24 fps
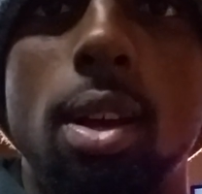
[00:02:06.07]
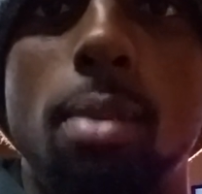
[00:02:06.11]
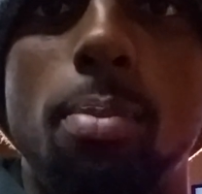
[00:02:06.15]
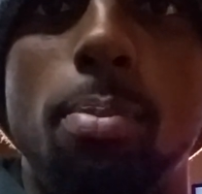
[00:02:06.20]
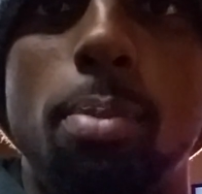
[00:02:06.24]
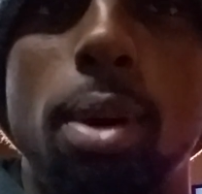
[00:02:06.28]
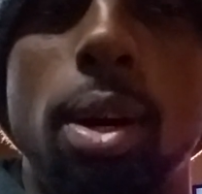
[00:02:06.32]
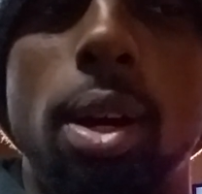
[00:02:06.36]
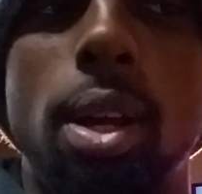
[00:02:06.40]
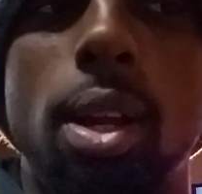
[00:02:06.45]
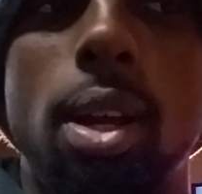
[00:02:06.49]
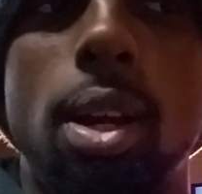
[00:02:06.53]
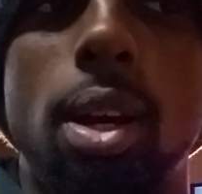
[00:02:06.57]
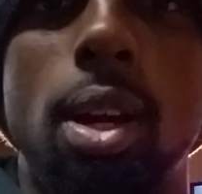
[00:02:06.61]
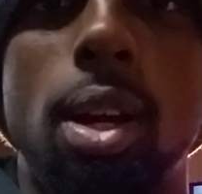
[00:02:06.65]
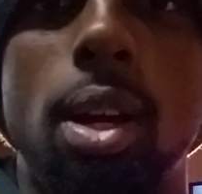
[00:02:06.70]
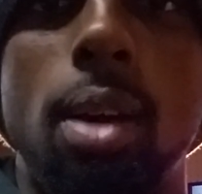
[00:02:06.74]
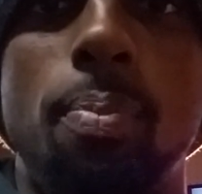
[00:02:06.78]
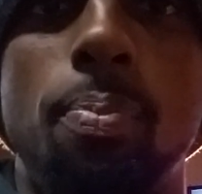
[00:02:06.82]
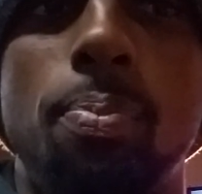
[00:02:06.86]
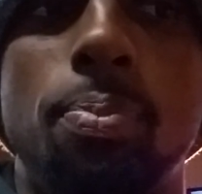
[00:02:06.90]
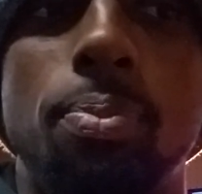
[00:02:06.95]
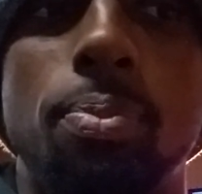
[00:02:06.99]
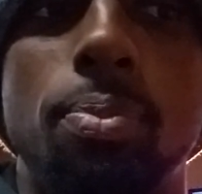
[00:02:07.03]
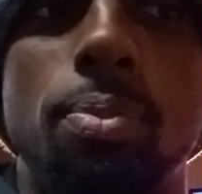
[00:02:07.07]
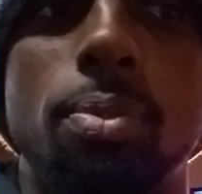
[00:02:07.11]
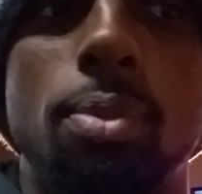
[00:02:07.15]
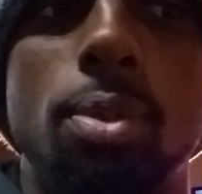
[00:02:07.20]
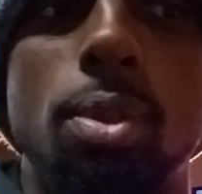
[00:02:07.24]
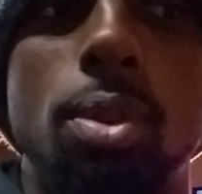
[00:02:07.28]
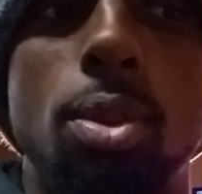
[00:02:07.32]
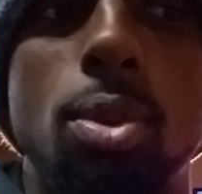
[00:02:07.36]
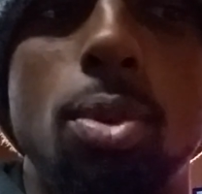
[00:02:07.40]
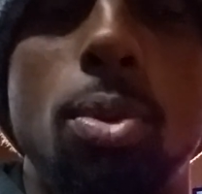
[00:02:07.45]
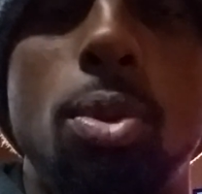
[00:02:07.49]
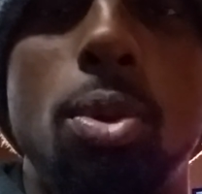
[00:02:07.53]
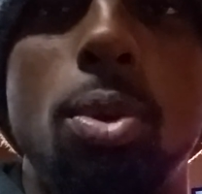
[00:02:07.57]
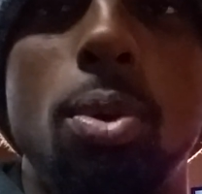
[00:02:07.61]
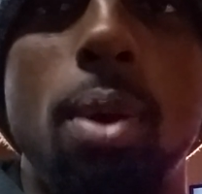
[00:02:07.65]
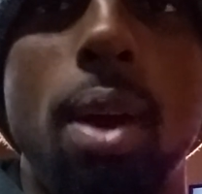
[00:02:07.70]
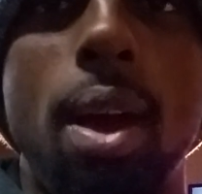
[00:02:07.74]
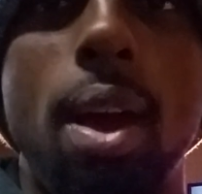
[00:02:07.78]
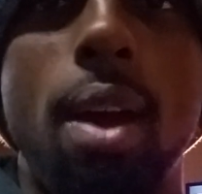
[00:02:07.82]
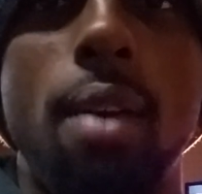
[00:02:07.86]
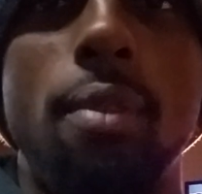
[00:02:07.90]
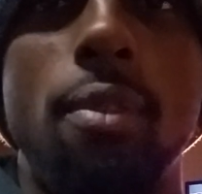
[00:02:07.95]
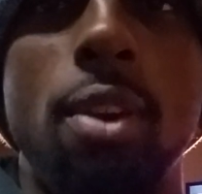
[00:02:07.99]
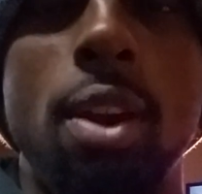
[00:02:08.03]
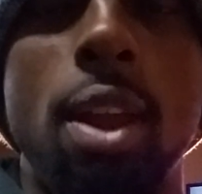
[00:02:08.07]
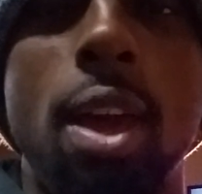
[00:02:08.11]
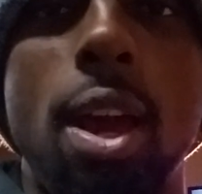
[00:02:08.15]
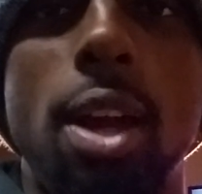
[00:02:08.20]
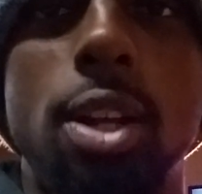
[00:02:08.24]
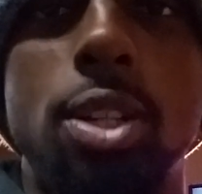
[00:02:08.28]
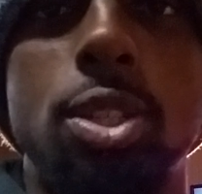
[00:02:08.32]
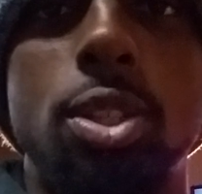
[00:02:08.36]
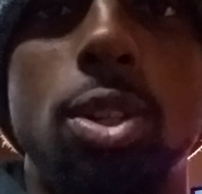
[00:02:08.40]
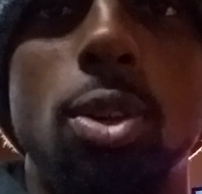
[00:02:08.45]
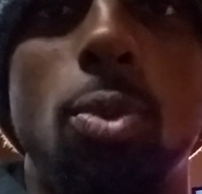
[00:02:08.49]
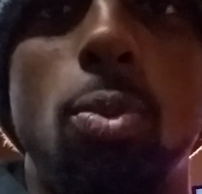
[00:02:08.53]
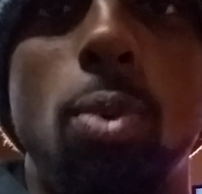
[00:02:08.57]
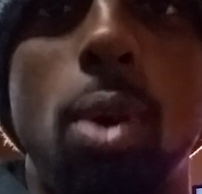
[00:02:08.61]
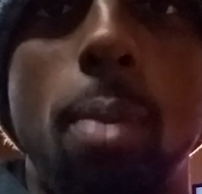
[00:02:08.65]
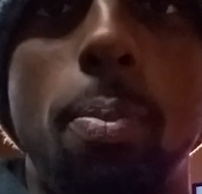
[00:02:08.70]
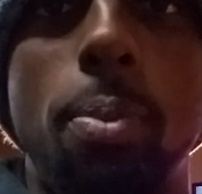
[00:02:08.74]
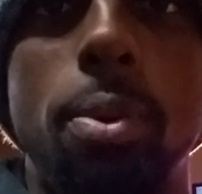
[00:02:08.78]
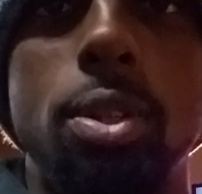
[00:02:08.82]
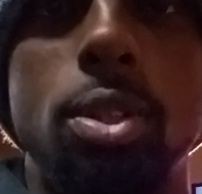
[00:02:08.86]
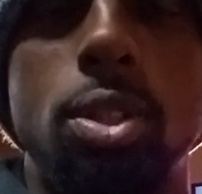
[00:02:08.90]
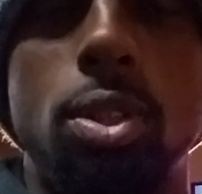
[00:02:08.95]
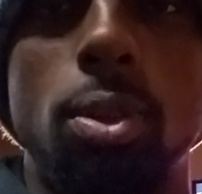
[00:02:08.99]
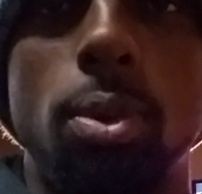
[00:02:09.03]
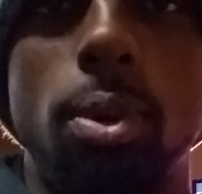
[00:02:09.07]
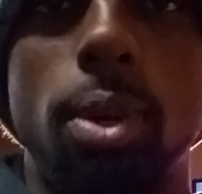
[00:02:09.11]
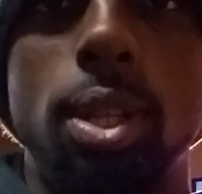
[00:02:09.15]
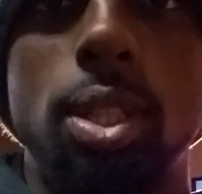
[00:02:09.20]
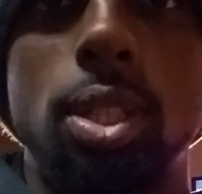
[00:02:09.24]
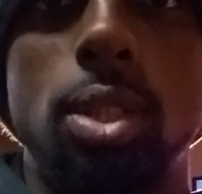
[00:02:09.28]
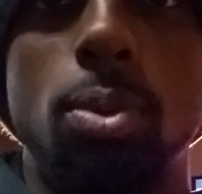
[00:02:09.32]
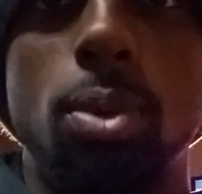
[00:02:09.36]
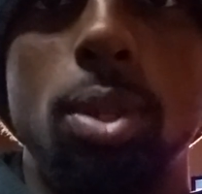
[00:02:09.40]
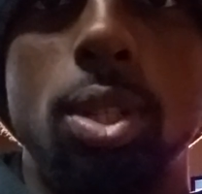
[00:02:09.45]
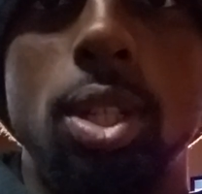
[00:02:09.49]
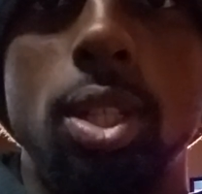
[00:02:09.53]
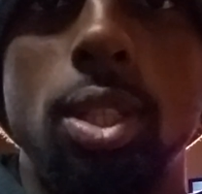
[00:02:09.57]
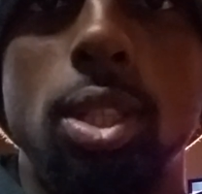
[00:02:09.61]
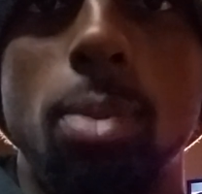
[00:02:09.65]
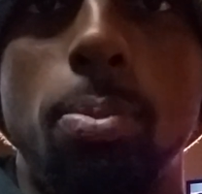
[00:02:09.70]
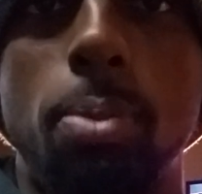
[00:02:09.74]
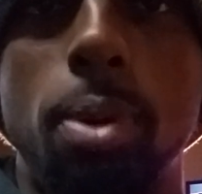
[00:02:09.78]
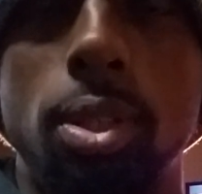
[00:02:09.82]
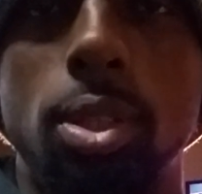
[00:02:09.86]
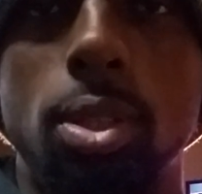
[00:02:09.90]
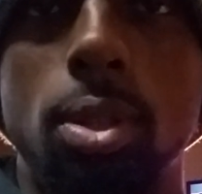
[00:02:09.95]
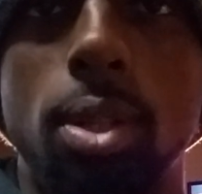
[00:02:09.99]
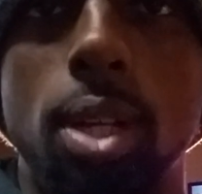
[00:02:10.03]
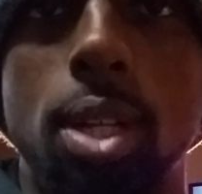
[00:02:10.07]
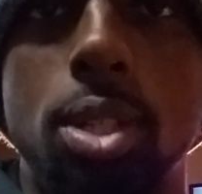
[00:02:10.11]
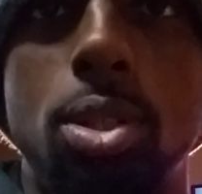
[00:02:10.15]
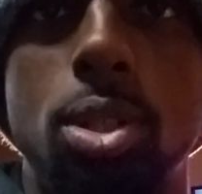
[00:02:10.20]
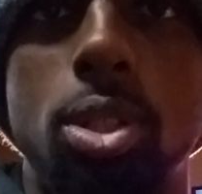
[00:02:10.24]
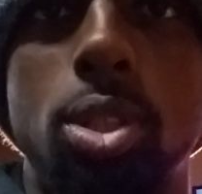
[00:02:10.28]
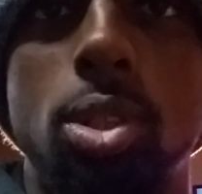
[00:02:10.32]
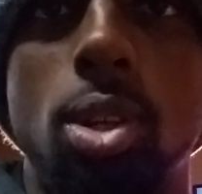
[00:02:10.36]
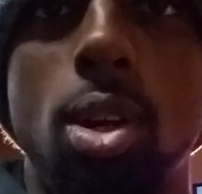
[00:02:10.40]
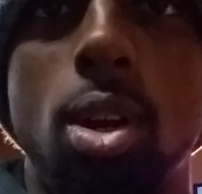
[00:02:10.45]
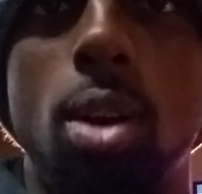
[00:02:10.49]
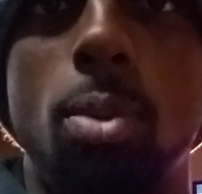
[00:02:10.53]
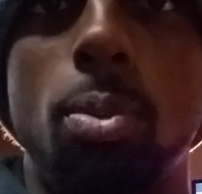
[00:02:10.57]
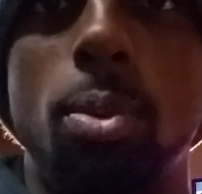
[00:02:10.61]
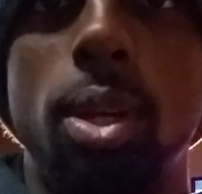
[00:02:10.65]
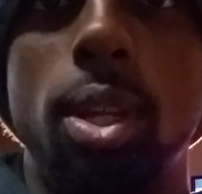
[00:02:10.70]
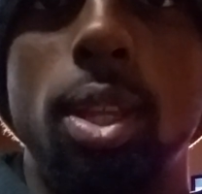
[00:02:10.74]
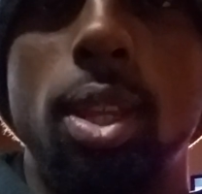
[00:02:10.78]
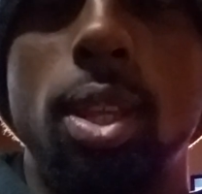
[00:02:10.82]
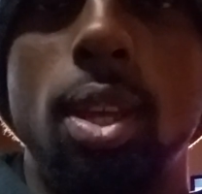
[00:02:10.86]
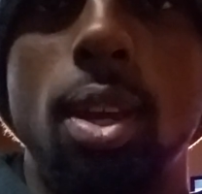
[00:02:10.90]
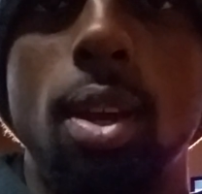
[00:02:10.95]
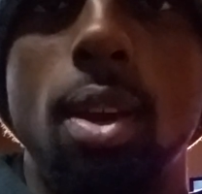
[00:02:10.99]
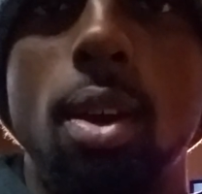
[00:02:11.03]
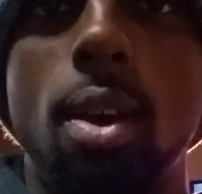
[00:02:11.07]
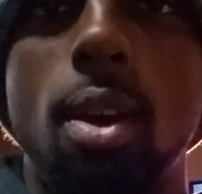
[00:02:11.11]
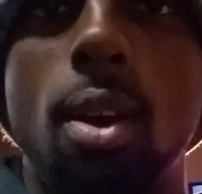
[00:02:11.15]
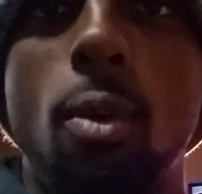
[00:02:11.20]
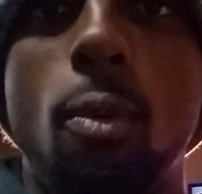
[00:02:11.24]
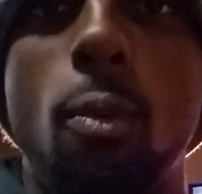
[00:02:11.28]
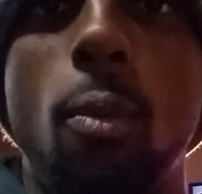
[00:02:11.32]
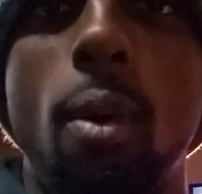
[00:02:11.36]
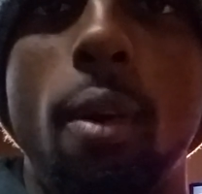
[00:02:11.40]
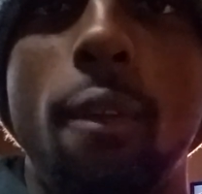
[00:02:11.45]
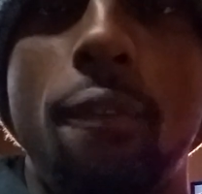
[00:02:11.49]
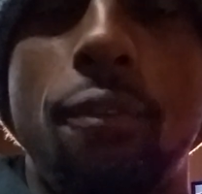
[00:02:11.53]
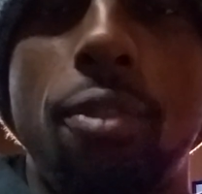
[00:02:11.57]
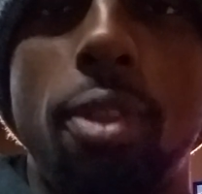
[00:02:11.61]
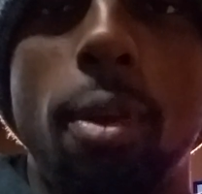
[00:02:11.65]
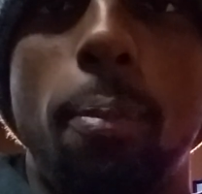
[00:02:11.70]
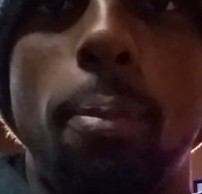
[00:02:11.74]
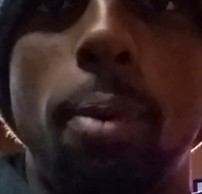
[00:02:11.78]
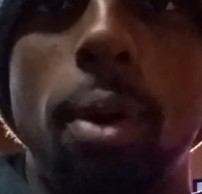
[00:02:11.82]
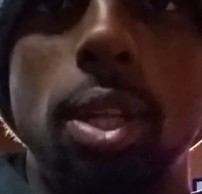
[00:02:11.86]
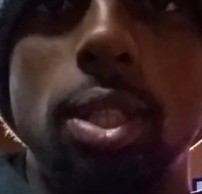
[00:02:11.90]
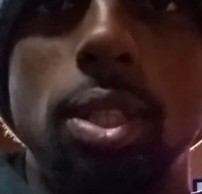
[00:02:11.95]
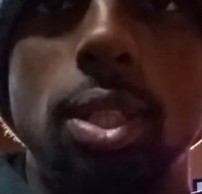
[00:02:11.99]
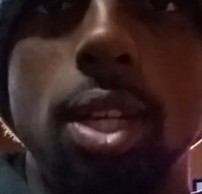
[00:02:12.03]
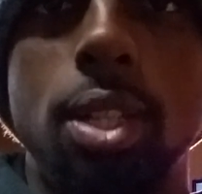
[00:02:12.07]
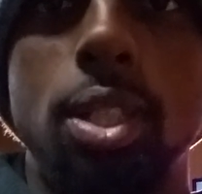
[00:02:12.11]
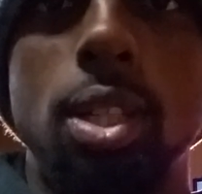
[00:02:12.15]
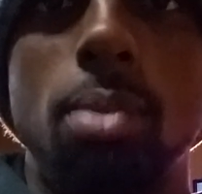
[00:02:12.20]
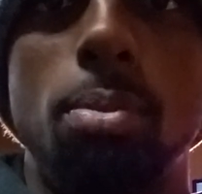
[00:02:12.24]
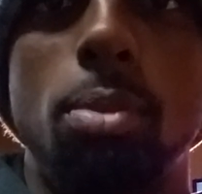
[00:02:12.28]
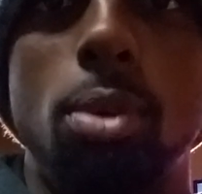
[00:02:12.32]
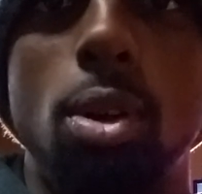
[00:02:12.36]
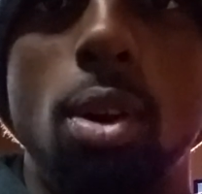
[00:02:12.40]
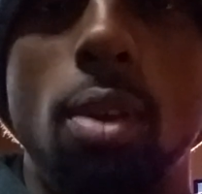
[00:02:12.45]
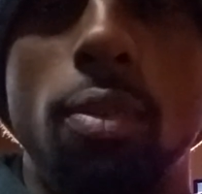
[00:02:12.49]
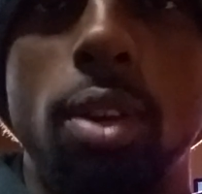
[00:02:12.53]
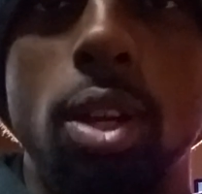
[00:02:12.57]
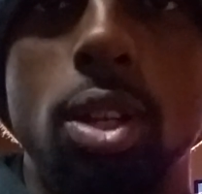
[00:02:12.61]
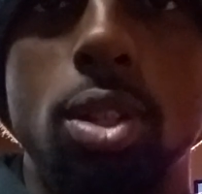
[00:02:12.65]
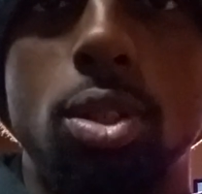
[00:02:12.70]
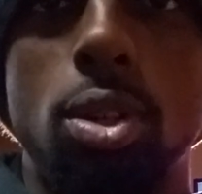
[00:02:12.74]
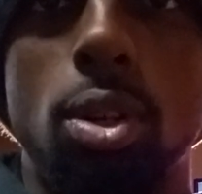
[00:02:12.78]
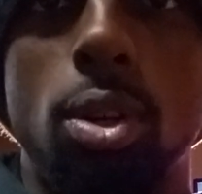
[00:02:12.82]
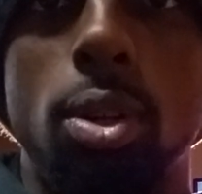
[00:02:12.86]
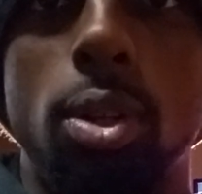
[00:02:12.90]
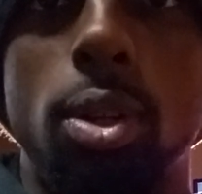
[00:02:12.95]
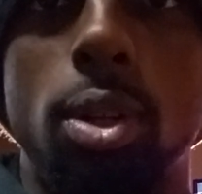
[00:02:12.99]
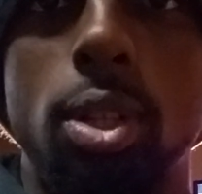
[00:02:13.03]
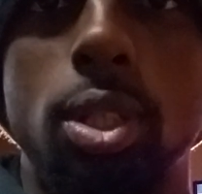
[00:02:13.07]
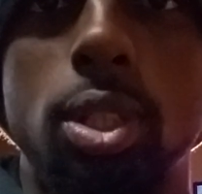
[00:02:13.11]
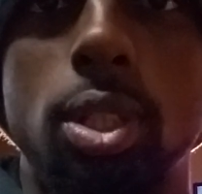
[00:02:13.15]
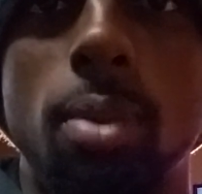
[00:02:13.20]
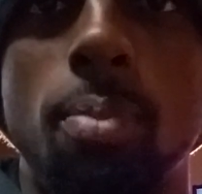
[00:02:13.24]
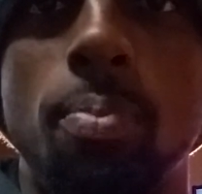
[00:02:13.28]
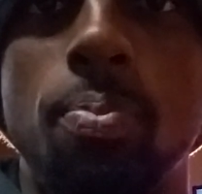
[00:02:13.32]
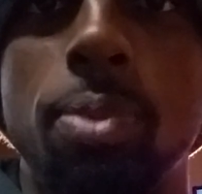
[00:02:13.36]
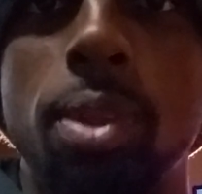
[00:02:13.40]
but you do have an extra weapon choice, which is the pistol that you start out with the PlayStation Move controllers.